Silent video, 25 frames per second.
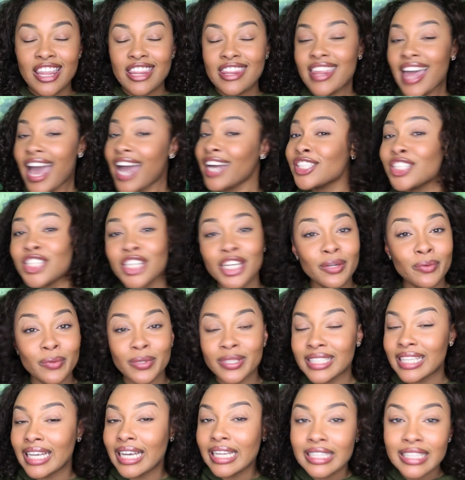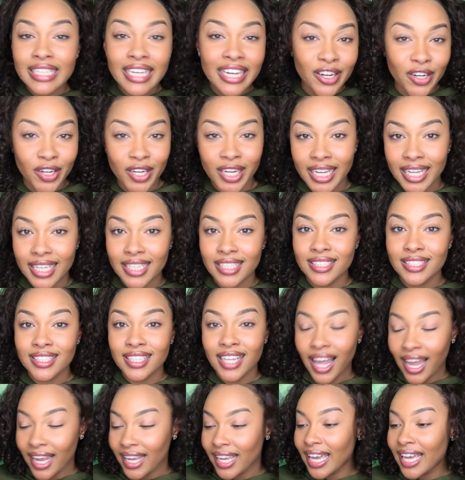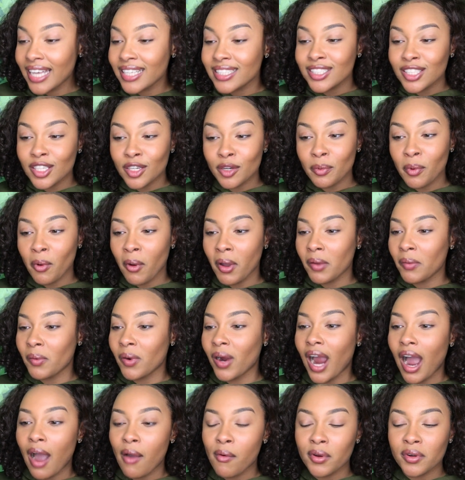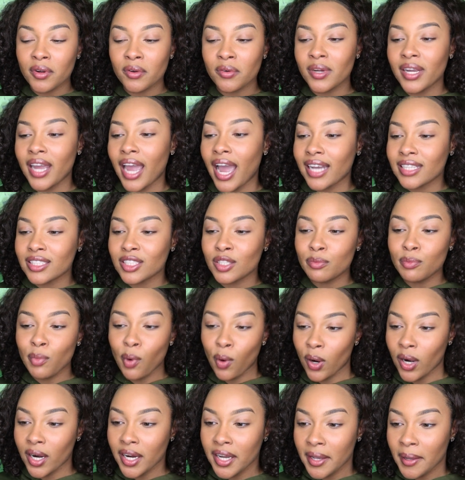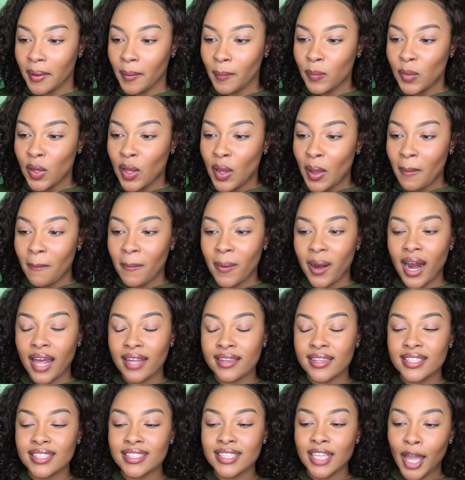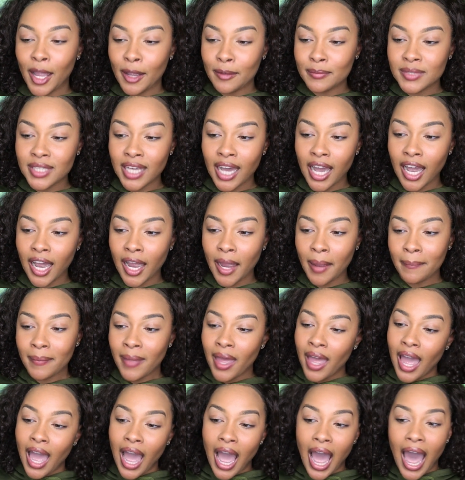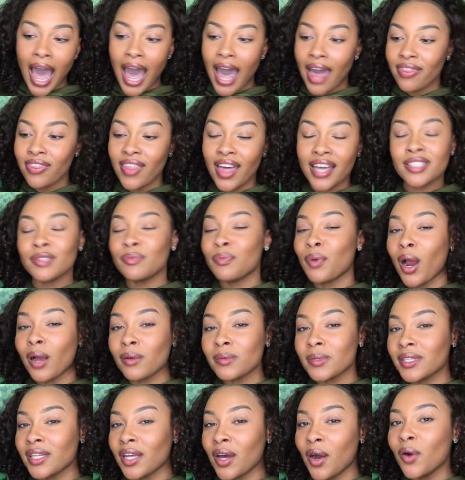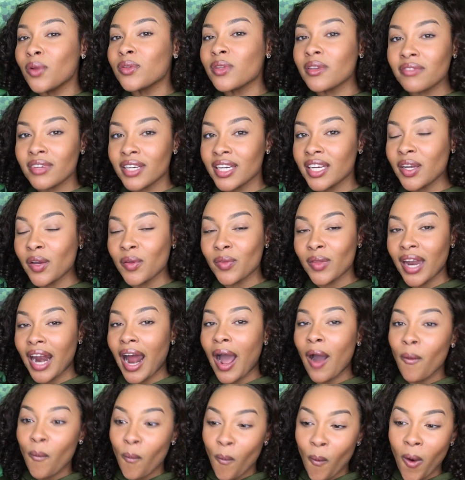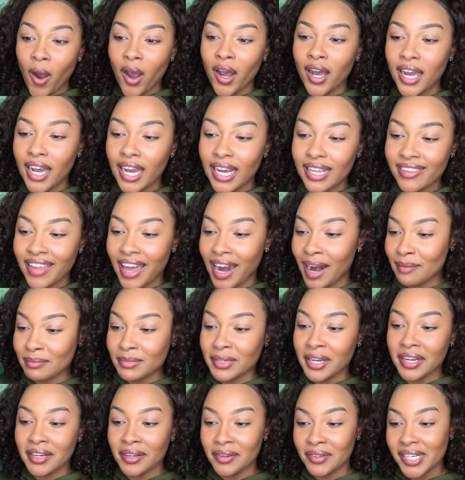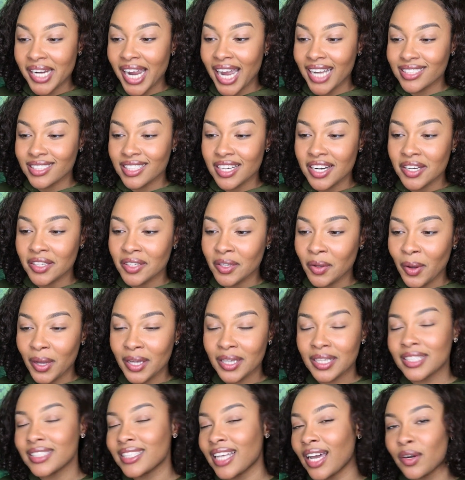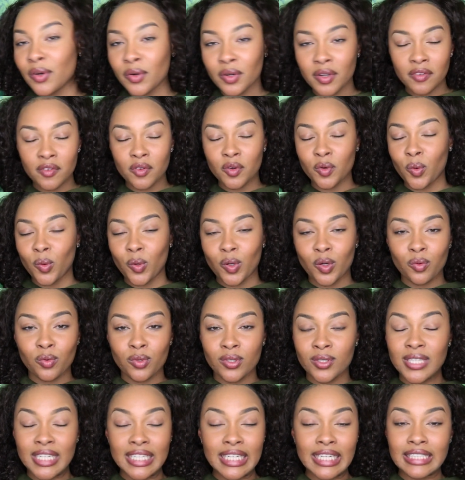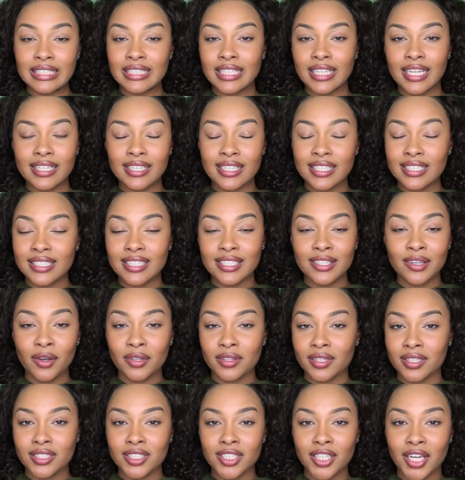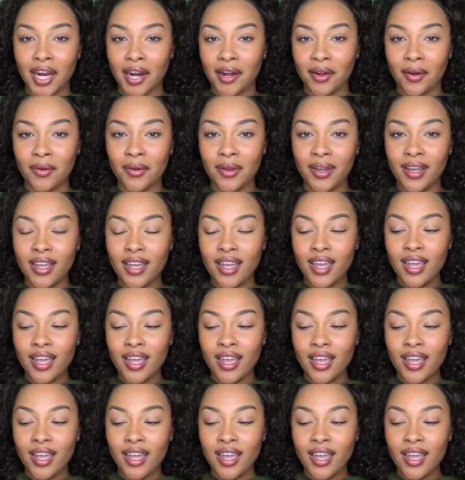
that shit was hilarious. Like it's to the point where I wanna react to more of him, but at the same time, I, that's probably the only video that I want, that I'm gonna react to Earthquake because I don't even wanna ruin his legacy on this channel.